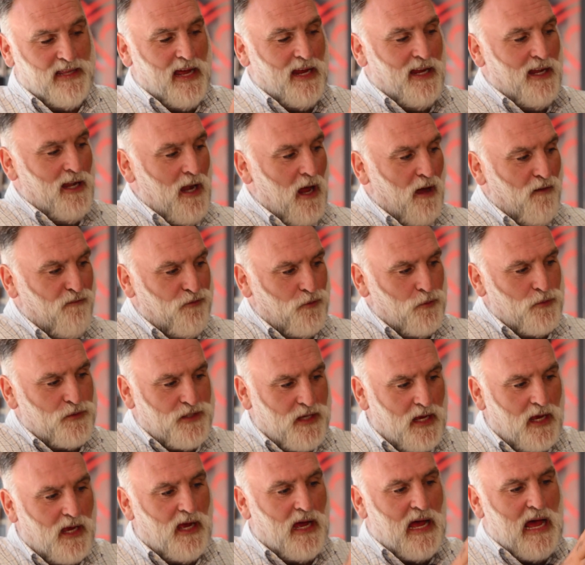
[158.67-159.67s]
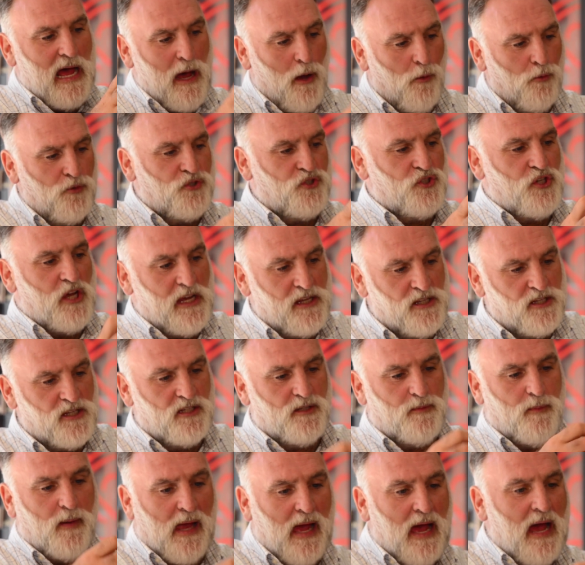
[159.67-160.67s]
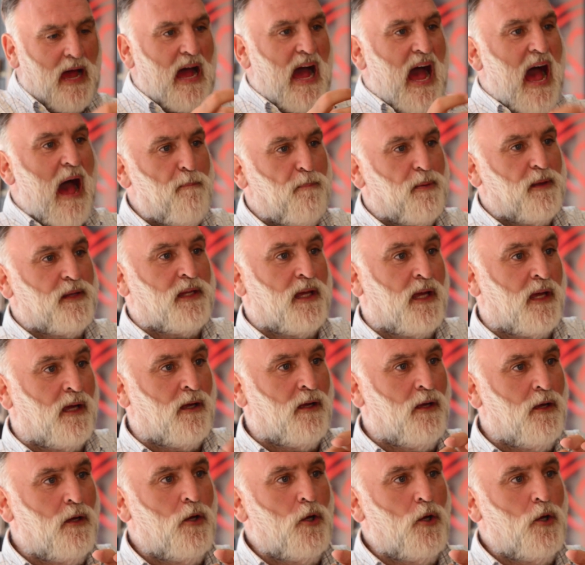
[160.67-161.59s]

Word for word: I love to see how changes began happening